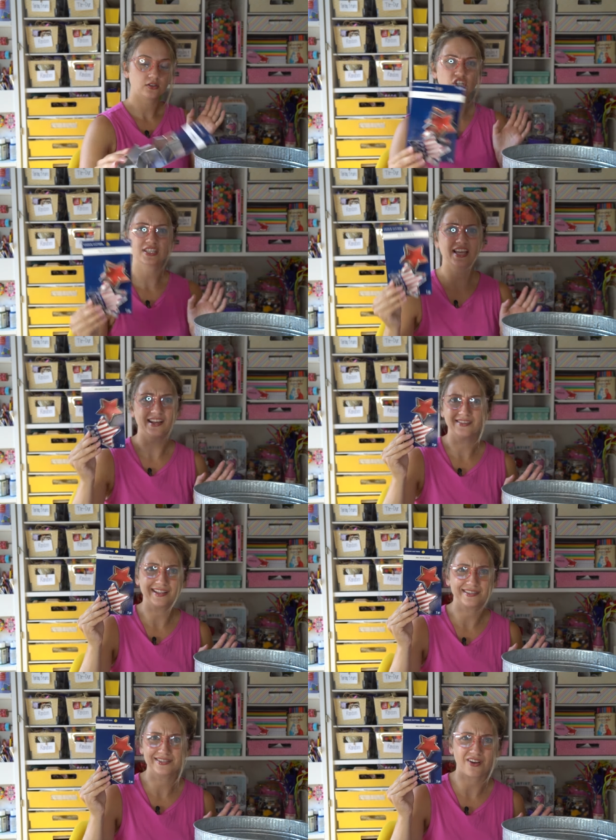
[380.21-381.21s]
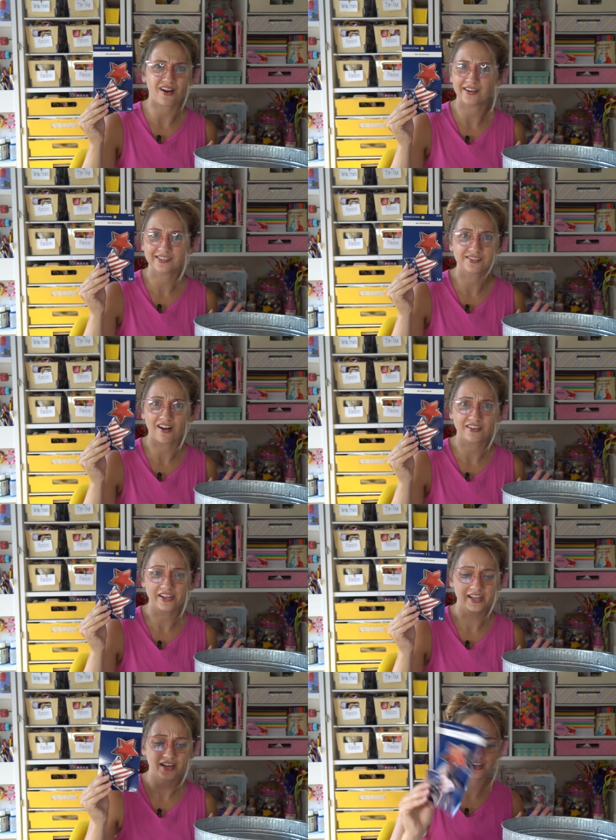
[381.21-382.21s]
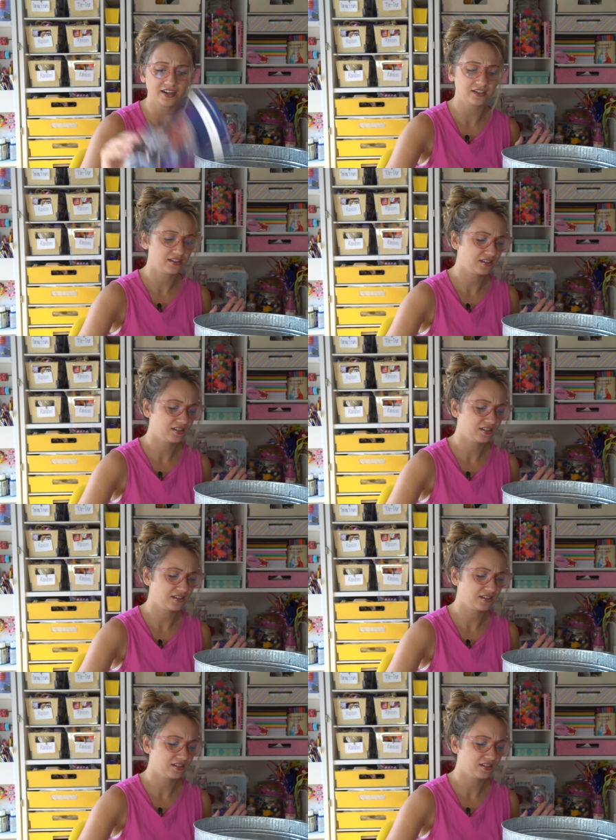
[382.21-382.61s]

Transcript: Just kidding, that's a star. Star cookie cutter.